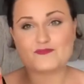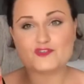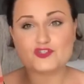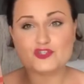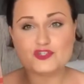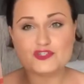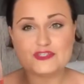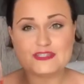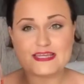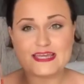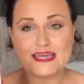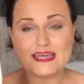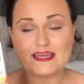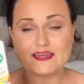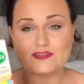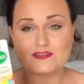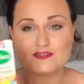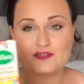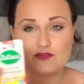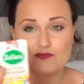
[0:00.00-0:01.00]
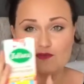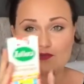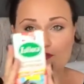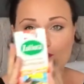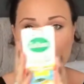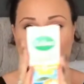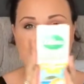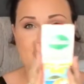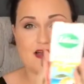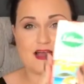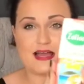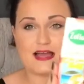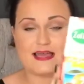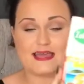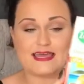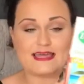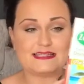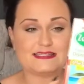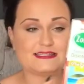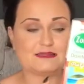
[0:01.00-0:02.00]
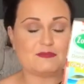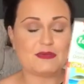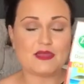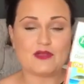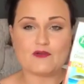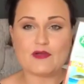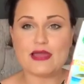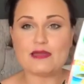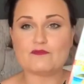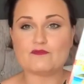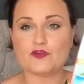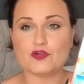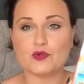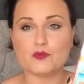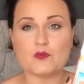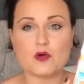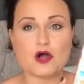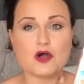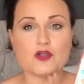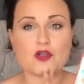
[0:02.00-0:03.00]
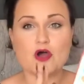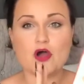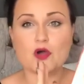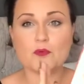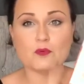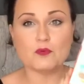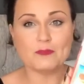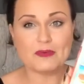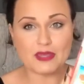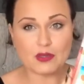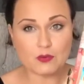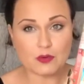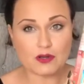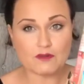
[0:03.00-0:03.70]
trusty Zoflora. It's the pink grapefruit one. I will pick